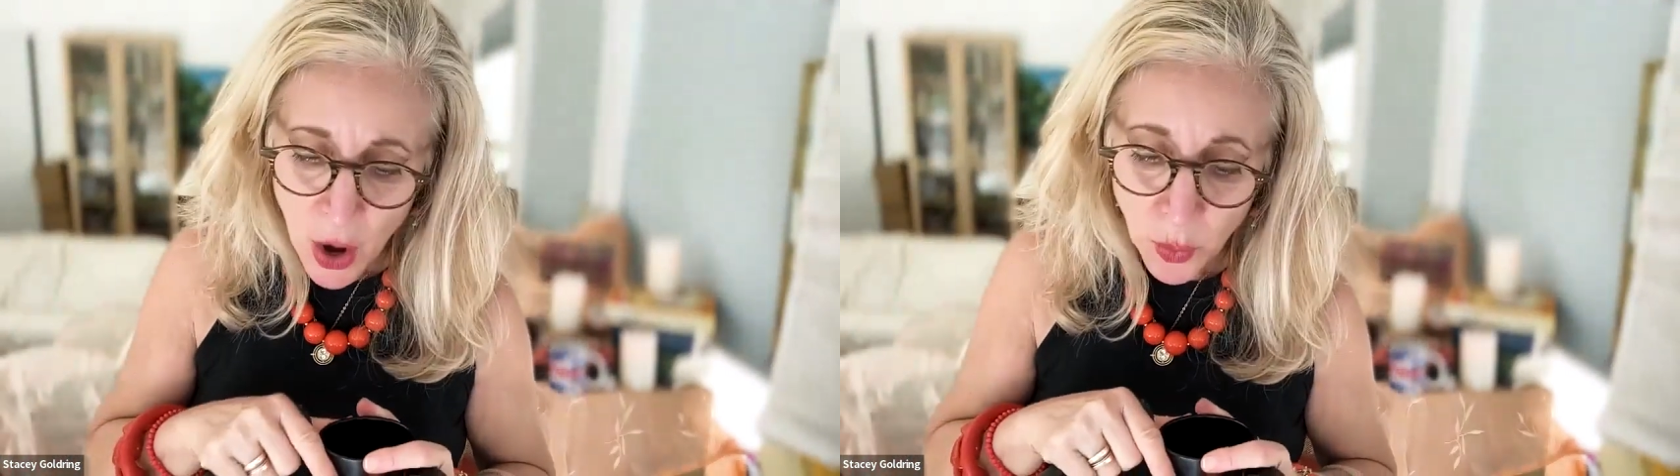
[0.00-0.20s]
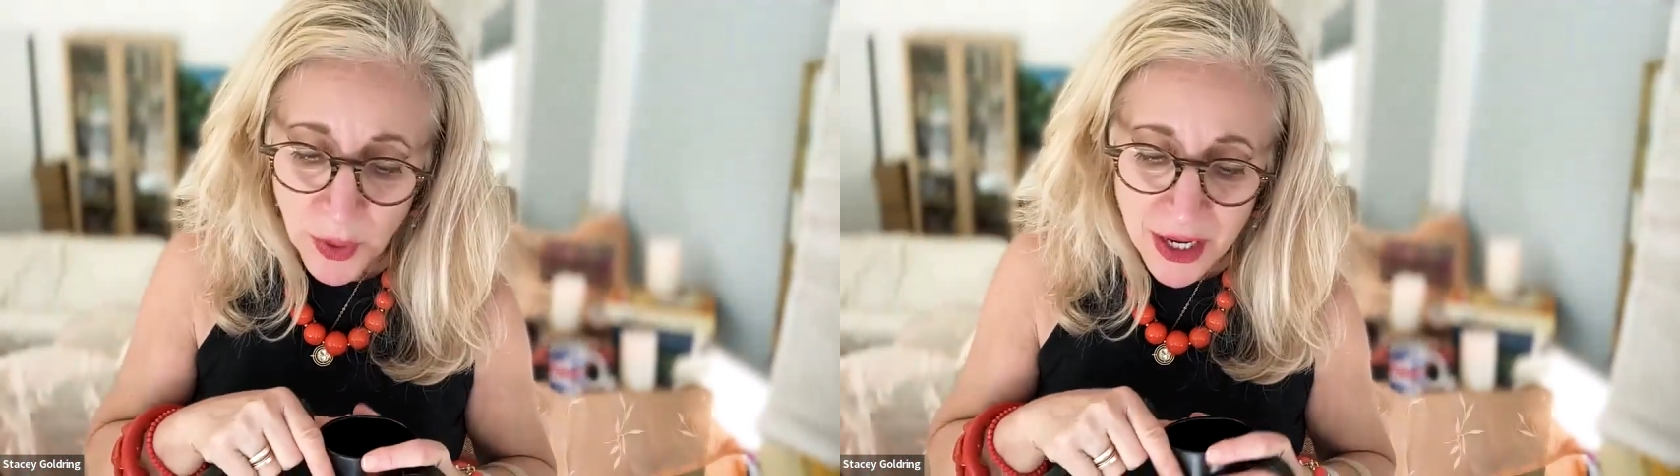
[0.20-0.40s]

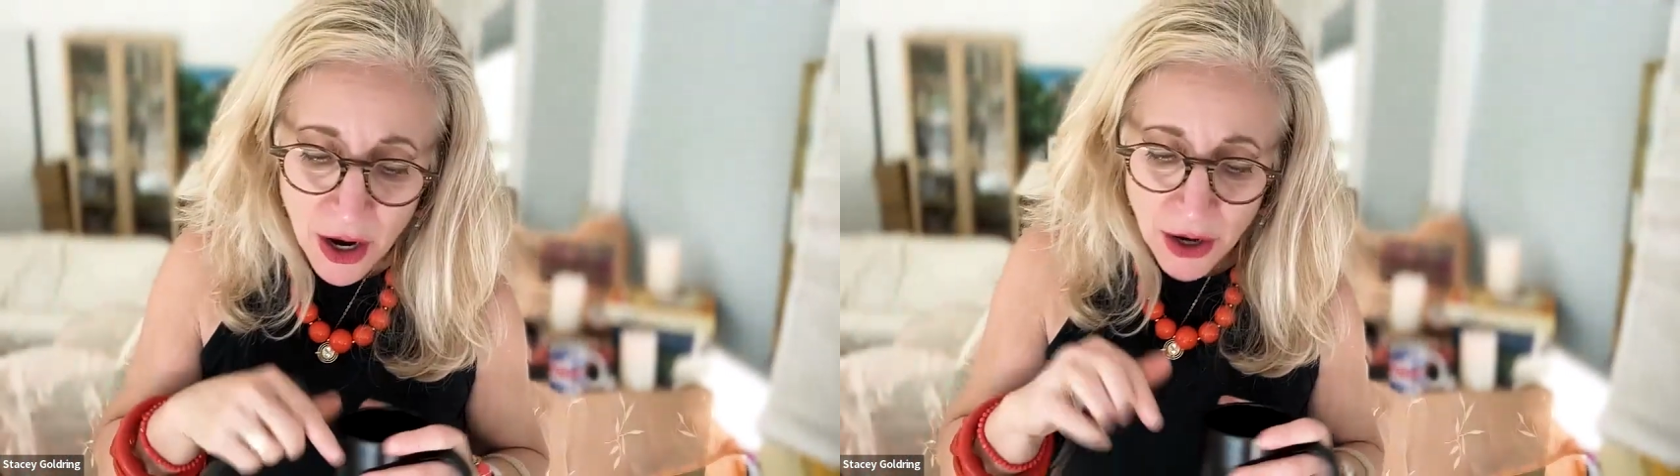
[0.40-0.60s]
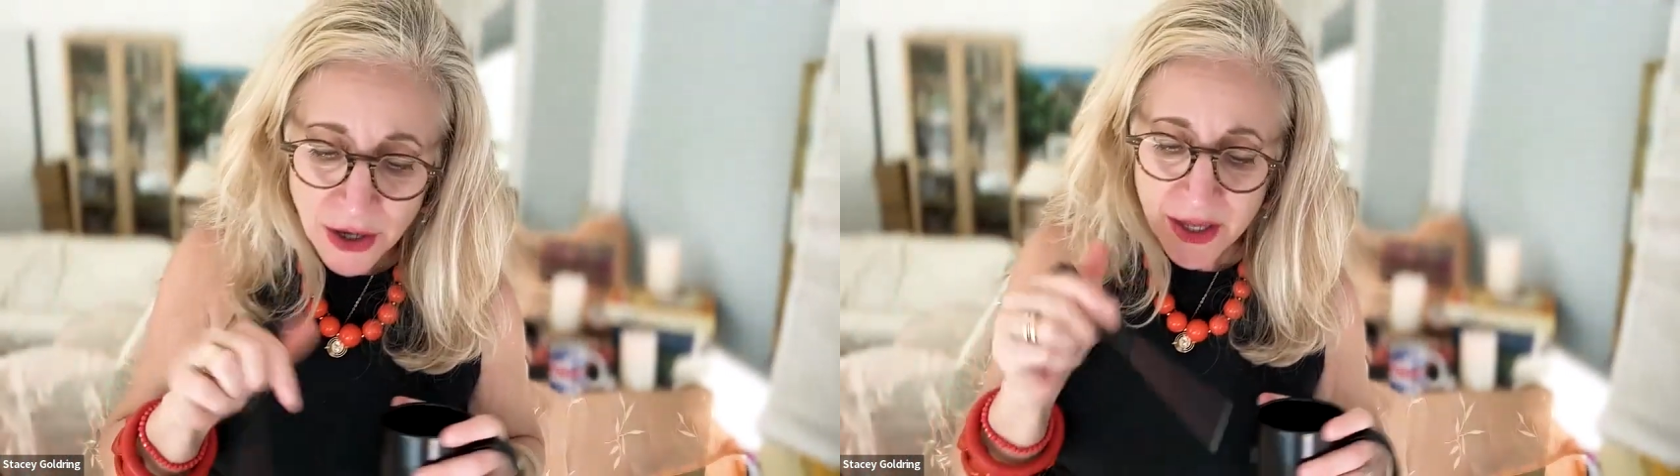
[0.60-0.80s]

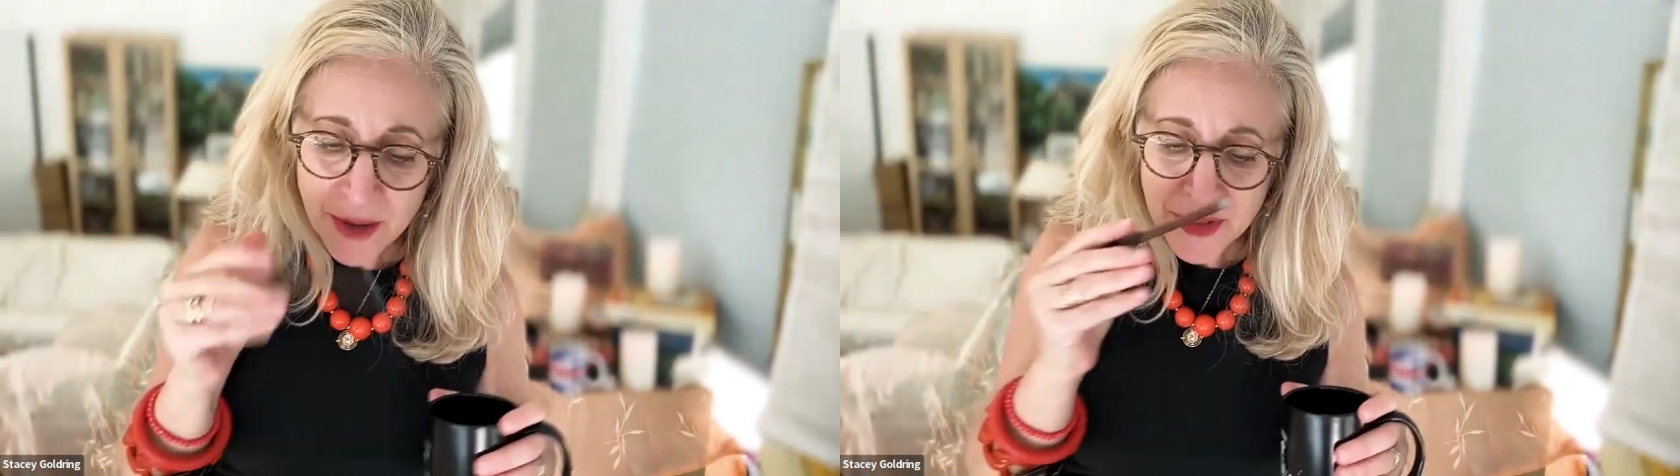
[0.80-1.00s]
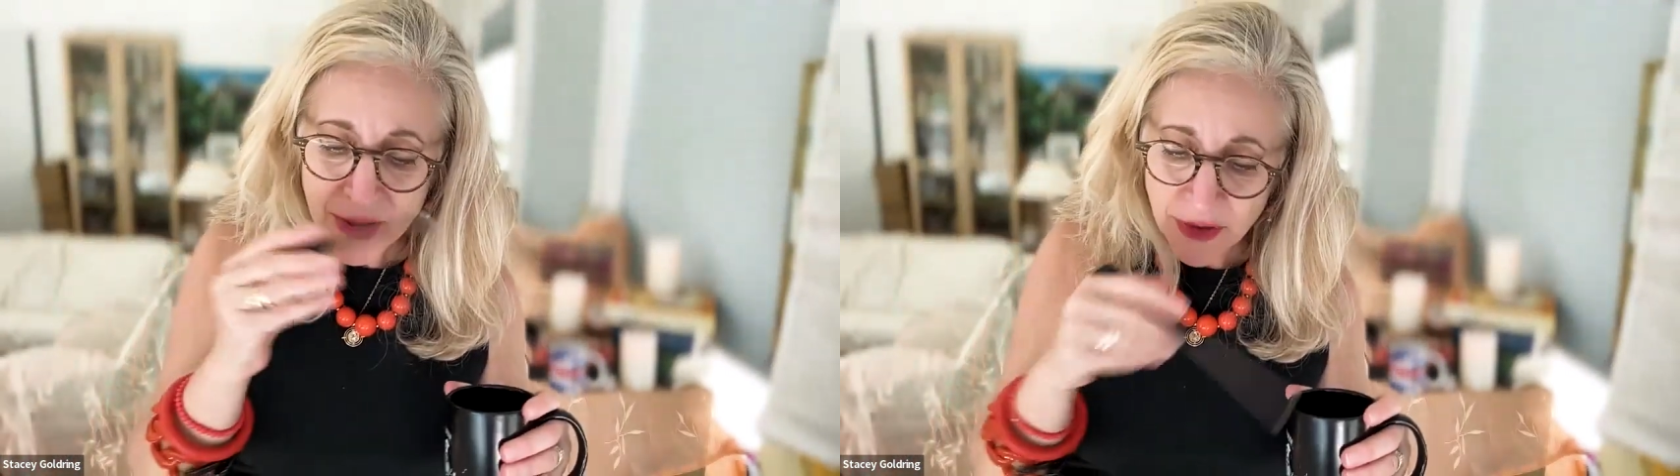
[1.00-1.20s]

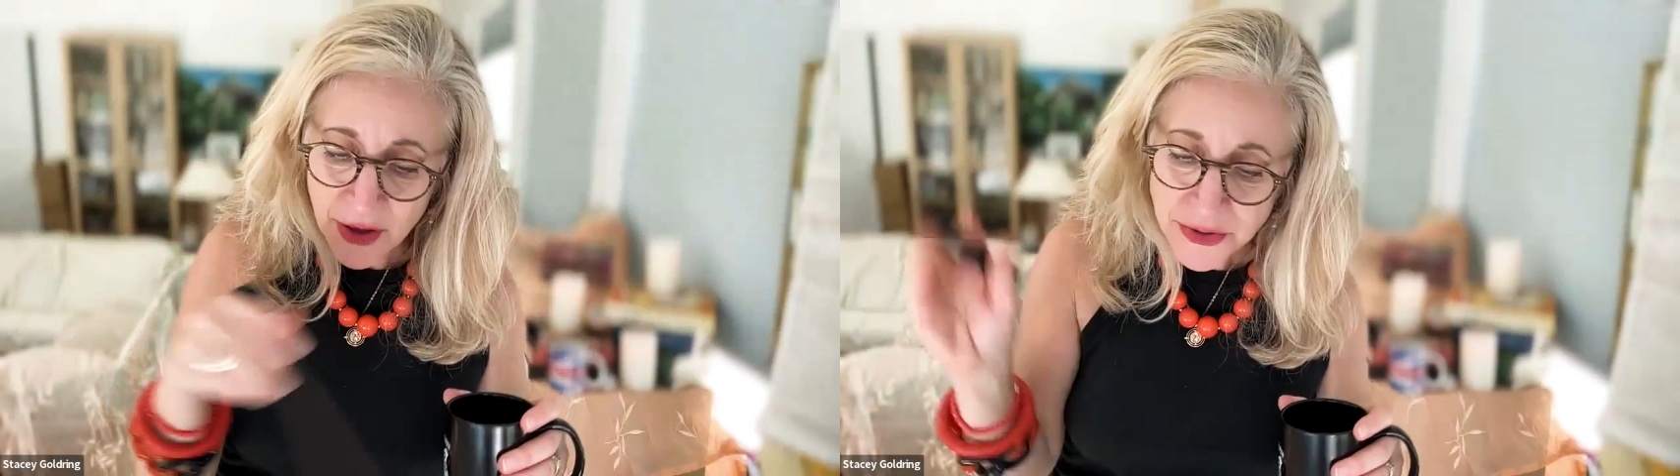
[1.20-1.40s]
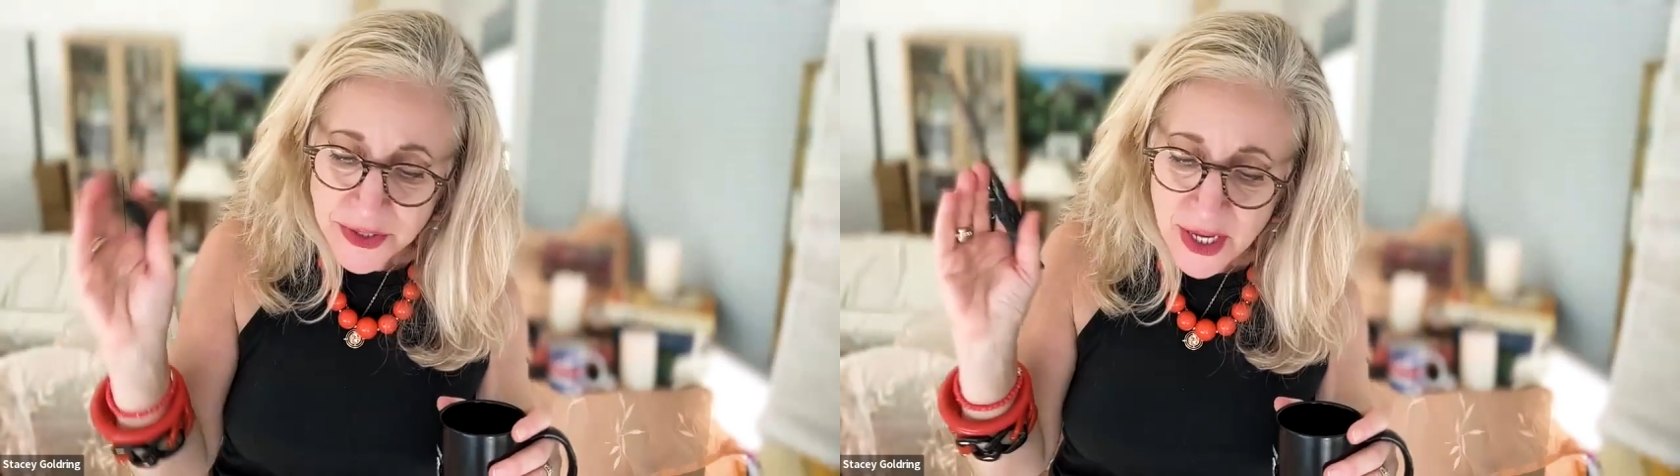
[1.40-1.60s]
Wingardium
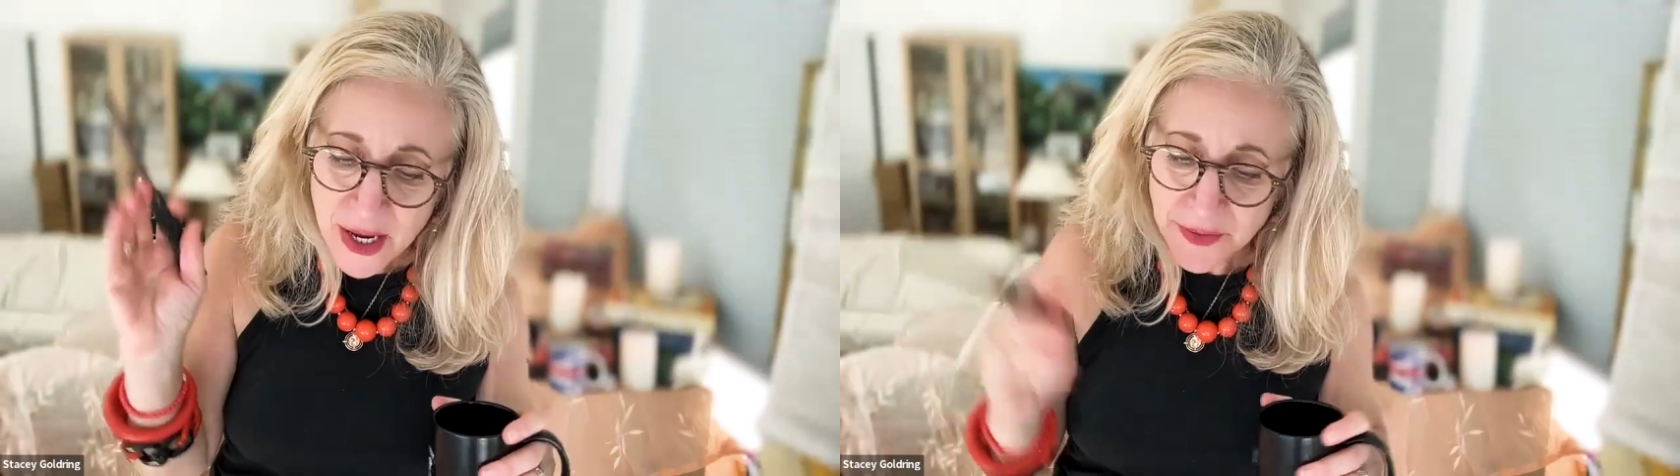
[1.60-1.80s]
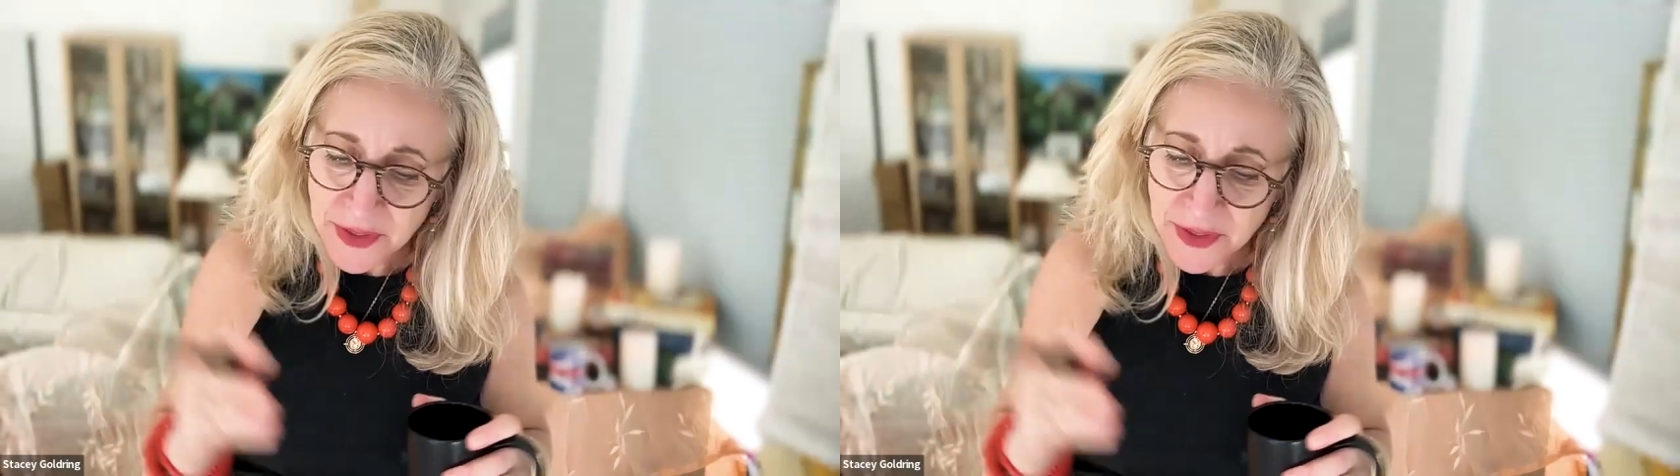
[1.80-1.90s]
Leviosa